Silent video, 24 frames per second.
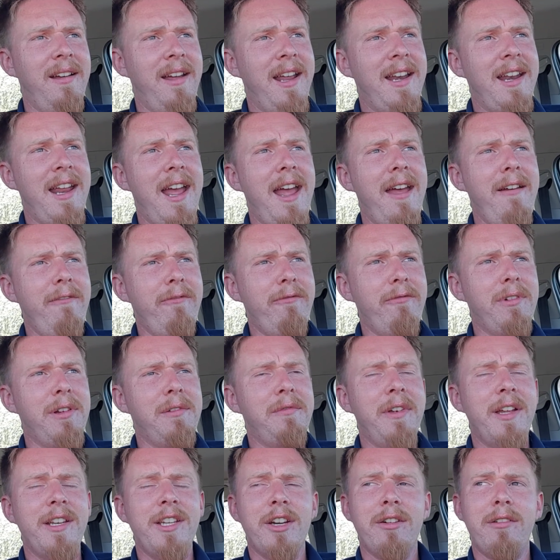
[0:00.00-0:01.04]
in
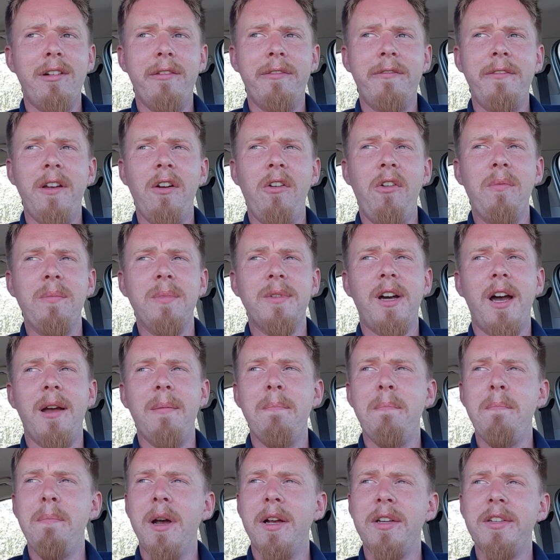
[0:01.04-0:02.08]
every video I've filmed, I
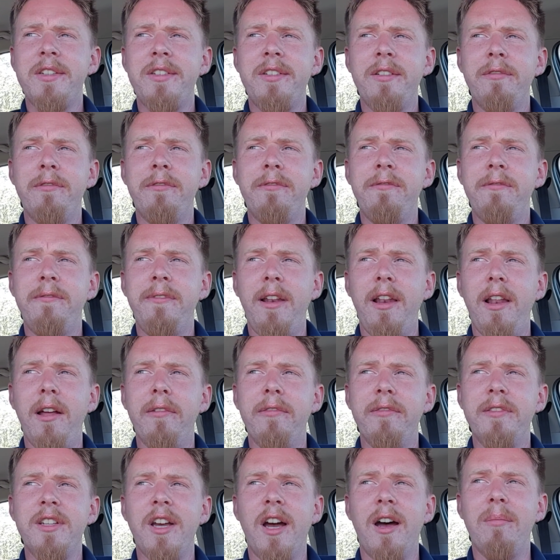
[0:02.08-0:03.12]
must have
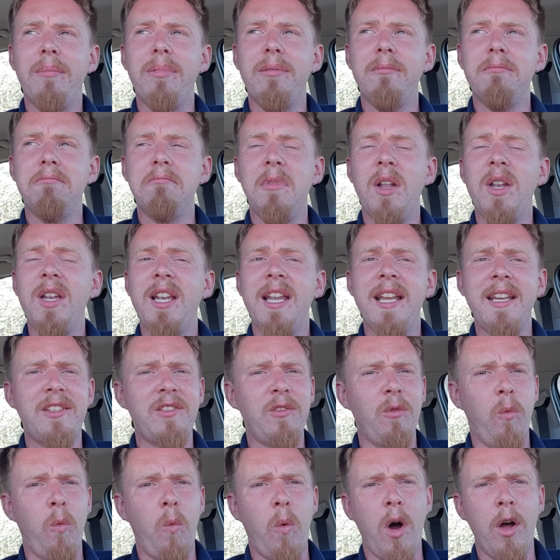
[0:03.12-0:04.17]
fluffed up at
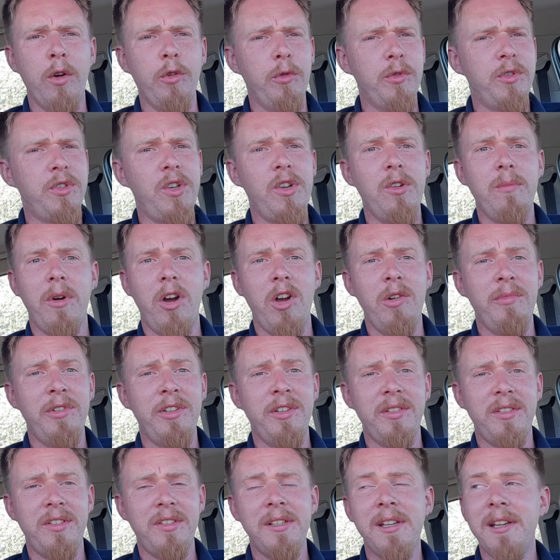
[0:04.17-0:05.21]
least 1 or 2
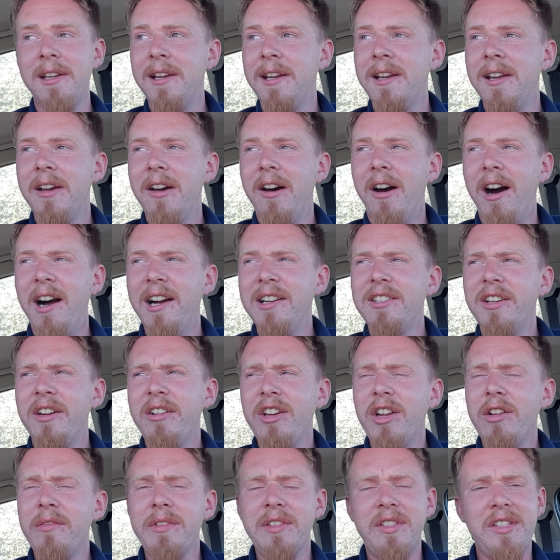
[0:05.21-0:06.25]
moments. I
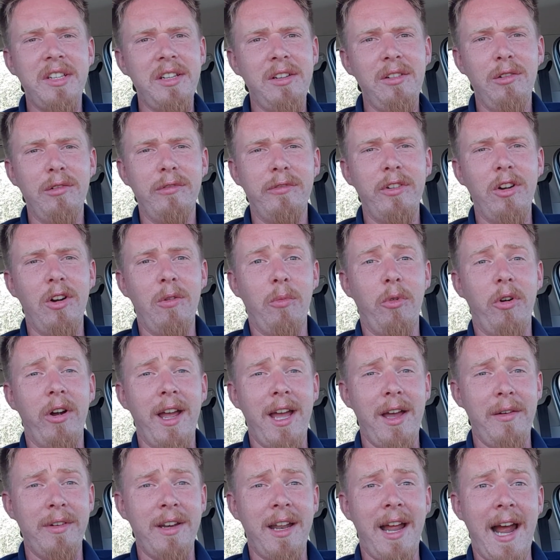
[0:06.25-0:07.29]
don't know of a single film where
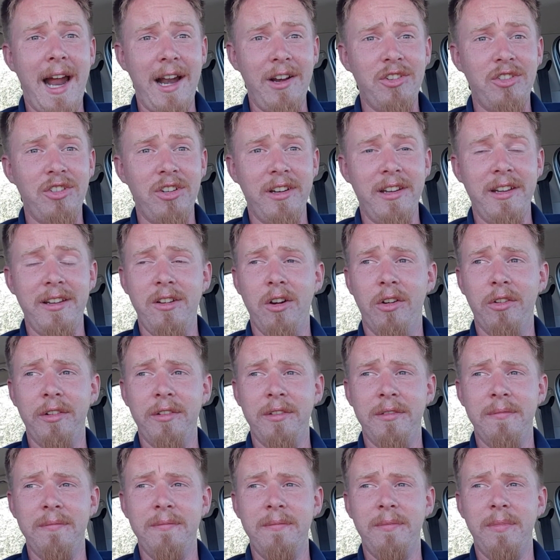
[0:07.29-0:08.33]
I haven't actually
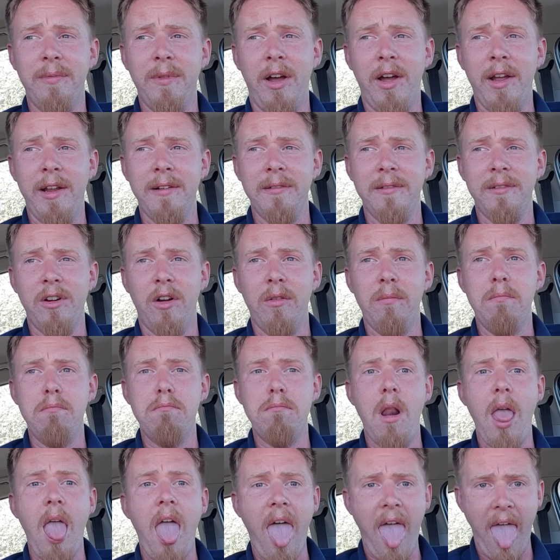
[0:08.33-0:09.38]
gone
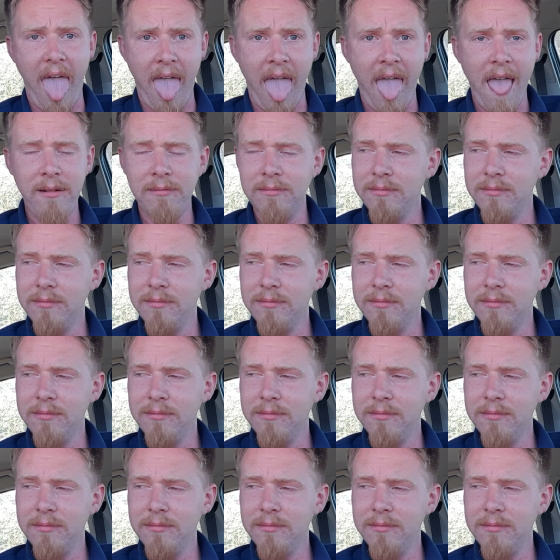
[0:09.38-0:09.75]
bleh.